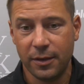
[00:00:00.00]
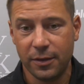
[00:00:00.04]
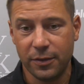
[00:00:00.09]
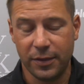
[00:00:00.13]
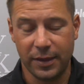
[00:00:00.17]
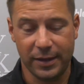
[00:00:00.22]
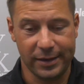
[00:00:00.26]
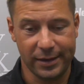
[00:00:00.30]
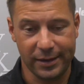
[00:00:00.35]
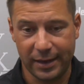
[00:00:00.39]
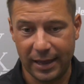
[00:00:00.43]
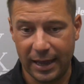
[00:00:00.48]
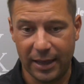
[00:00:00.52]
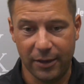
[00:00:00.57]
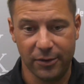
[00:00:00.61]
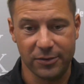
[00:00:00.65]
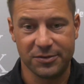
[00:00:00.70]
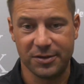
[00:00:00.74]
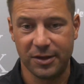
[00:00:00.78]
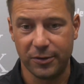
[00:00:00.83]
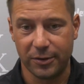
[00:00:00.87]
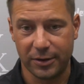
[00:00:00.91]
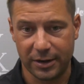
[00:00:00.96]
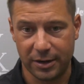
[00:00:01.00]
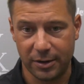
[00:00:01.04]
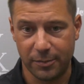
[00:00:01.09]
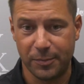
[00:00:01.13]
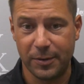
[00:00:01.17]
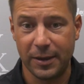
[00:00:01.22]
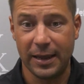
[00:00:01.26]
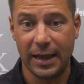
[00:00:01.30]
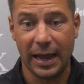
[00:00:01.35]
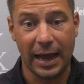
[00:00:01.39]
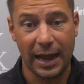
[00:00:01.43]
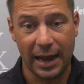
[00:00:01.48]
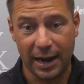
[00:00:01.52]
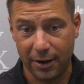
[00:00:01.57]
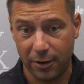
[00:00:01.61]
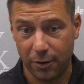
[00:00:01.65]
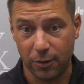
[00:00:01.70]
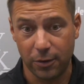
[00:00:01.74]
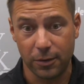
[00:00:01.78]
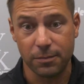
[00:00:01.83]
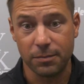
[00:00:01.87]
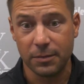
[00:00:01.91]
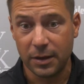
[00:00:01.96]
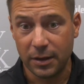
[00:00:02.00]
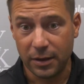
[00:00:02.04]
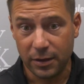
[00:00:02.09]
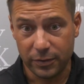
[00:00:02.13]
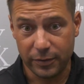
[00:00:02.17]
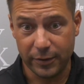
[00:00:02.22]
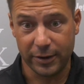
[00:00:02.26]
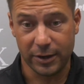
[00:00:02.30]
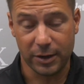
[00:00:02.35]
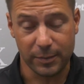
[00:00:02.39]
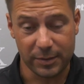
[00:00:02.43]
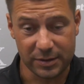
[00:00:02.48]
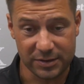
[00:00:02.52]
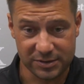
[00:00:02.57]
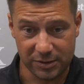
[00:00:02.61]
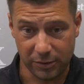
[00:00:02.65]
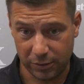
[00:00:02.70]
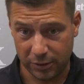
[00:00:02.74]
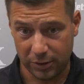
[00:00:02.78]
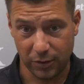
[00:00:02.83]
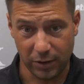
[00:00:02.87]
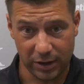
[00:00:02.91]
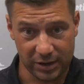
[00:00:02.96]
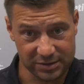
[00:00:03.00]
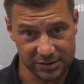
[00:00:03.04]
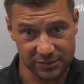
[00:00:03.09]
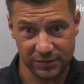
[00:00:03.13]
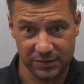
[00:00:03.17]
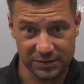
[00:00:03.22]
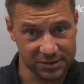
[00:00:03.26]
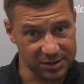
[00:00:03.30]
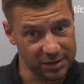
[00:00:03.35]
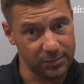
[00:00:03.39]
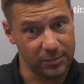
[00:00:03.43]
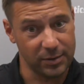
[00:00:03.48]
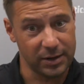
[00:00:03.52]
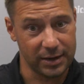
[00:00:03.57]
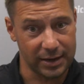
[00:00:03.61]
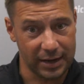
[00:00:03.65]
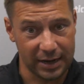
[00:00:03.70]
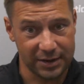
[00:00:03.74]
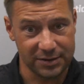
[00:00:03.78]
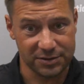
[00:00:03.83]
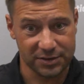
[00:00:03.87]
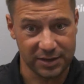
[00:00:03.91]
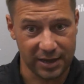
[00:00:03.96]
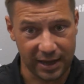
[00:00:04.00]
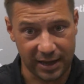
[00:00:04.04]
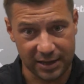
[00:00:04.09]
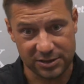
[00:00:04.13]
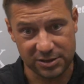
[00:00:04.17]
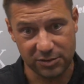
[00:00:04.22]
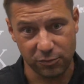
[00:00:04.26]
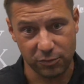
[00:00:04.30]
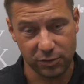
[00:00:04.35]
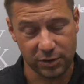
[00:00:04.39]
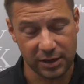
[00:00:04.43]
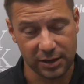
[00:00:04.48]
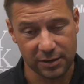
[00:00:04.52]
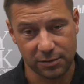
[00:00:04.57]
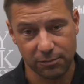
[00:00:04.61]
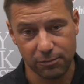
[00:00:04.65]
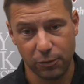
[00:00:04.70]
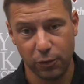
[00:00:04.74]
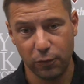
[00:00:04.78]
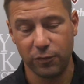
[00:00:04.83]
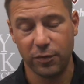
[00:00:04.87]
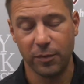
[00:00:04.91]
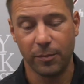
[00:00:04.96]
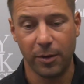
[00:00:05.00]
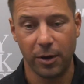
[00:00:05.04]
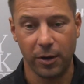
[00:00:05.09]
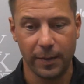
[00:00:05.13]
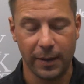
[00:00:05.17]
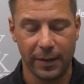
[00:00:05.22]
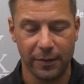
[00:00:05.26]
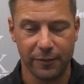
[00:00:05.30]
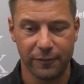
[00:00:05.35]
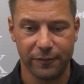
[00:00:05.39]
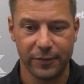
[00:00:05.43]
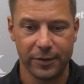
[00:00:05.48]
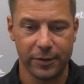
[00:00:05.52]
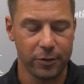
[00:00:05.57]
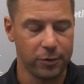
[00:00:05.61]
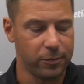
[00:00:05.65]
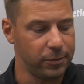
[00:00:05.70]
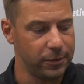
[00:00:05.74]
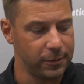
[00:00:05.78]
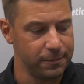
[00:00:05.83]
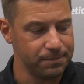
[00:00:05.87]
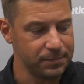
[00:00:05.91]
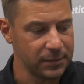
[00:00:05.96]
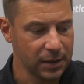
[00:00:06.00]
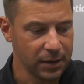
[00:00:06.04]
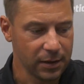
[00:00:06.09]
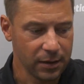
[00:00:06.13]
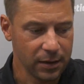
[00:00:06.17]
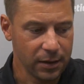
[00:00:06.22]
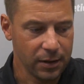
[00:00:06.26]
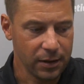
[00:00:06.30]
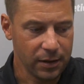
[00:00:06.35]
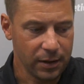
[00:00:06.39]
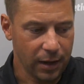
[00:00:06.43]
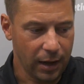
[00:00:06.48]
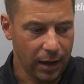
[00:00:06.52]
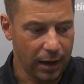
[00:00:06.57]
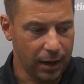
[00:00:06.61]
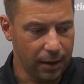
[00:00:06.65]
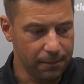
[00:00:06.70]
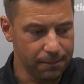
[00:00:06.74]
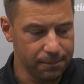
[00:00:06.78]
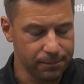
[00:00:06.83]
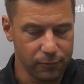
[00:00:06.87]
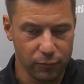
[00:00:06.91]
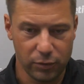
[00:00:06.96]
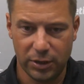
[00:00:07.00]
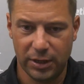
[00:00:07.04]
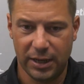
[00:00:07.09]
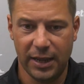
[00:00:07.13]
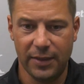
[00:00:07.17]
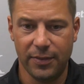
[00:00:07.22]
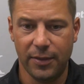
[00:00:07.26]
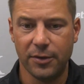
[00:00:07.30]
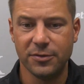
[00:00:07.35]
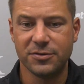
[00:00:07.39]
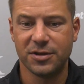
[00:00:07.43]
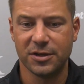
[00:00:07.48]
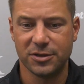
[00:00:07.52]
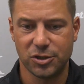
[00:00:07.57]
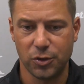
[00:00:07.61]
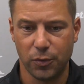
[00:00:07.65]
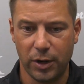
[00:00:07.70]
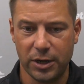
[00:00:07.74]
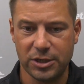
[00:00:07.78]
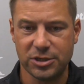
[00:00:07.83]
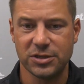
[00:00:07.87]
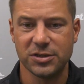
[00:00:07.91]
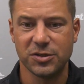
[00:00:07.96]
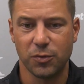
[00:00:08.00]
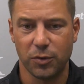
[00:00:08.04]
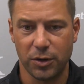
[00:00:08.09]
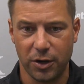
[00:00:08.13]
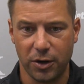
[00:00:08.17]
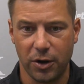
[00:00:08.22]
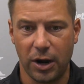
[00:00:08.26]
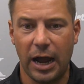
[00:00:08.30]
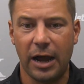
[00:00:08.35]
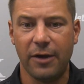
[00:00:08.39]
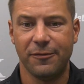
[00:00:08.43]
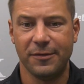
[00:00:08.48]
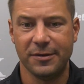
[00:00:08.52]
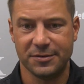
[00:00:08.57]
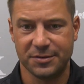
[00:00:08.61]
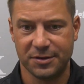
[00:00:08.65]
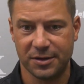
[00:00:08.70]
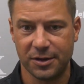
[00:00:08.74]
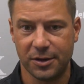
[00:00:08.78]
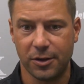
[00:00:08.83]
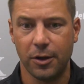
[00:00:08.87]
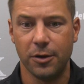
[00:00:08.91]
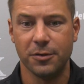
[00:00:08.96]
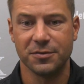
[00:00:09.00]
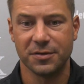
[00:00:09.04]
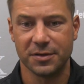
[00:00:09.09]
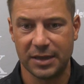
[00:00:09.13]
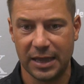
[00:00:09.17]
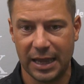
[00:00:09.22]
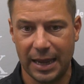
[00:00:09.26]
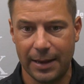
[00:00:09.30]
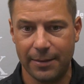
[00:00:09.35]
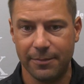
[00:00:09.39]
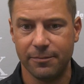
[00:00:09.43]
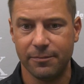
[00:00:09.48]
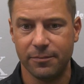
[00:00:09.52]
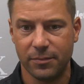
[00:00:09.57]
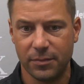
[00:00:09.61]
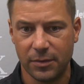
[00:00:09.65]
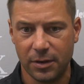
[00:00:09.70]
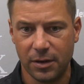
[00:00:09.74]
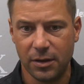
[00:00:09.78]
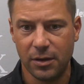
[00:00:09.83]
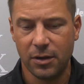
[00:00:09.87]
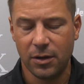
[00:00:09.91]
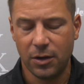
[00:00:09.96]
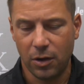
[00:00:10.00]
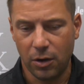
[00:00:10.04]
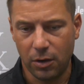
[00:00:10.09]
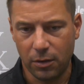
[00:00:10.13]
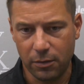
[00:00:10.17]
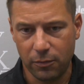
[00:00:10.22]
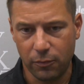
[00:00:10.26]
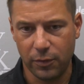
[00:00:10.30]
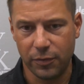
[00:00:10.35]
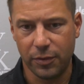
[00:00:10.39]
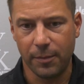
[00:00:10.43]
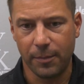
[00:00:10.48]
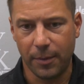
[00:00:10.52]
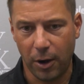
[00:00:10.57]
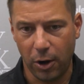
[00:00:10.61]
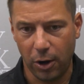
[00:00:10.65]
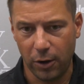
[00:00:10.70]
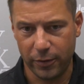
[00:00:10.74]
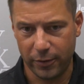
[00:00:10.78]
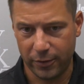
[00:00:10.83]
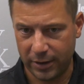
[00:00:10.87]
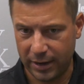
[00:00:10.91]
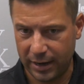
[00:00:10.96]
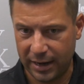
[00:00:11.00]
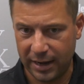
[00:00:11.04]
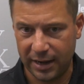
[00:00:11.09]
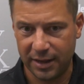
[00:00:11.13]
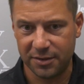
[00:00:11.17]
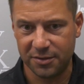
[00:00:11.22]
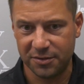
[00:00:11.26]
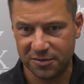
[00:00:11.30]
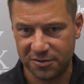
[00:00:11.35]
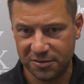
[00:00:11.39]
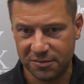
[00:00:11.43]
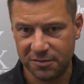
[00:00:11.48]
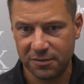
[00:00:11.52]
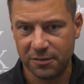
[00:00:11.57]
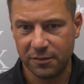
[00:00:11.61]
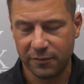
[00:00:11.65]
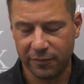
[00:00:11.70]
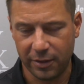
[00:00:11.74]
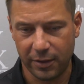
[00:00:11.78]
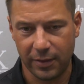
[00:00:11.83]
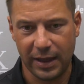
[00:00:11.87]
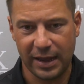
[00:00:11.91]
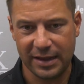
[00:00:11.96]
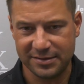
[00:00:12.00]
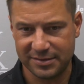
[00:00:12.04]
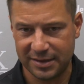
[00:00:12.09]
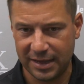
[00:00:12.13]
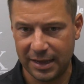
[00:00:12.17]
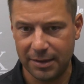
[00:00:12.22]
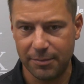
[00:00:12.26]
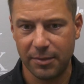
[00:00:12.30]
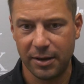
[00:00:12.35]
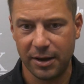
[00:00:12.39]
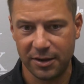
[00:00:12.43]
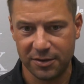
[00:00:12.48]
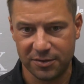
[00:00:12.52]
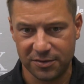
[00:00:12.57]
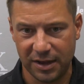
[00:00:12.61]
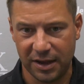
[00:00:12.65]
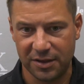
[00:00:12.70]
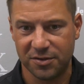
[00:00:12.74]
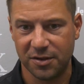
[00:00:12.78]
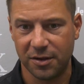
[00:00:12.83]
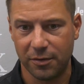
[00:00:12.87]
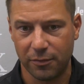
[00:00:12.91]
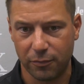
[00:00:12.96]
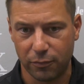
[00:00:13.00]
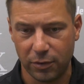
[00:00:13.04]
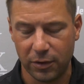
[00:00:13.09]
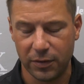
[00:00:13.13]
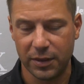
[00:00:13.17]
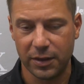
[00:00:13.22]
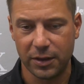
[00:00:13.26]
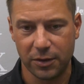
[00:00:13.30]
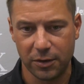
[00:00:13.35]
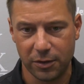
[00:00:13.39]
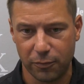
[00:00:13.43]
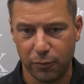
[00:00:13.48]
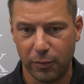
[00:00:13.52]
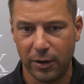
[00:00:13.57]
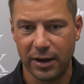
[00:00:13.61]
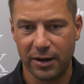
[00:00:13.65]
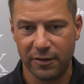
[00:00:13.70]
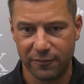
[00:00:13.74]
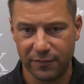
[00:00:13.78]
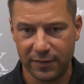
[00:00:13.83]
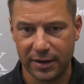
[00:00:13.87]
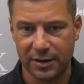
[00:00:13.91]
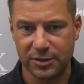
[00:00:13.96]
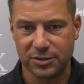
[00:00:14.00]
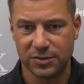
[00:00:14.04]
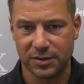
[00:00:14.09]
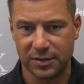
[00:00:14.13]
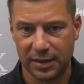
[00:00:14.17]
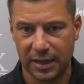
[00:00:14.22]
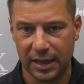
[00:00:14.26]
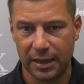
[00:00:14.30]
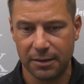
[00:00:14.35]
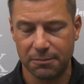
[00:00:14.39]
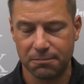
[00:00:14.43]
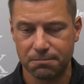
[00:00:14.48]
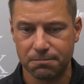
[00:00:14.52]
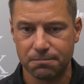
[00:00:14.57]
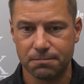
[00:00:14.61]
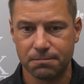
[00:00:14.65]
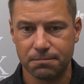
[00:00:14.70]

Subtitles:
thinking, hey, let's either get a PI or they're going to be so aggressive, it's going to be a nice catch, and we'll get move the ball down the field. But when you get those situations where your offense can close the game with the ball in their hands for the last 8 minutes, that's a really good way to finish the game.